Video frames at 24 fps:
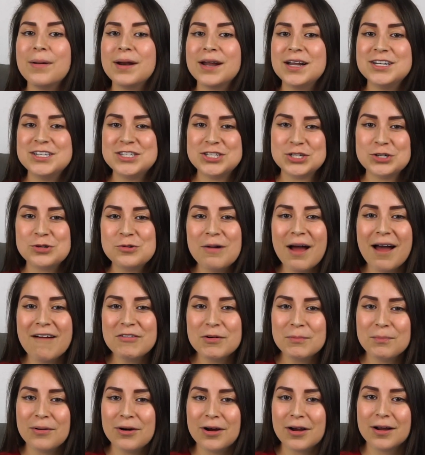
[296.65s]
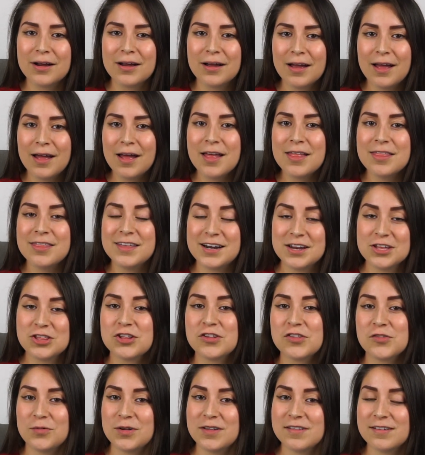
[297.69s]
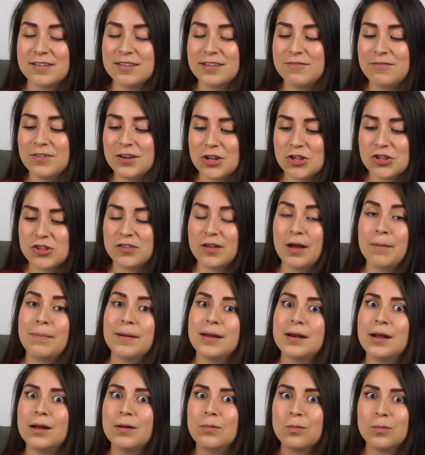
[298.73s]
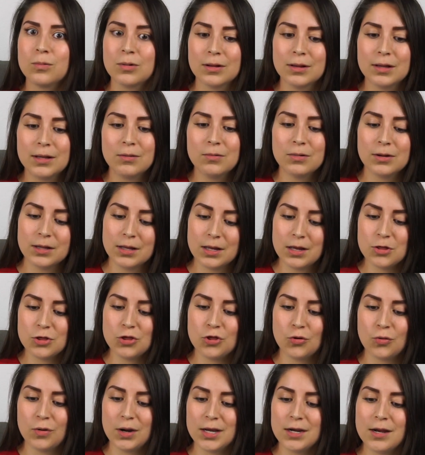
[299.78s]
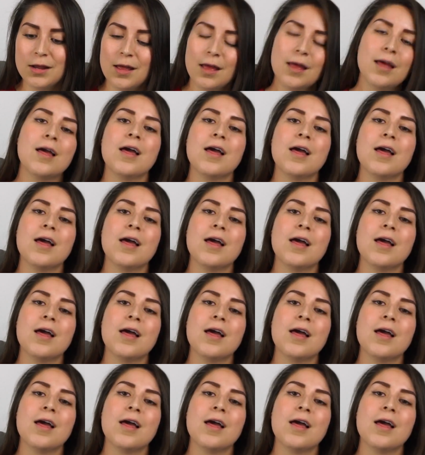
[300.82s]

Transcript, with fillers: but I do have a book that I just recently finished up and I really, really enjoyed.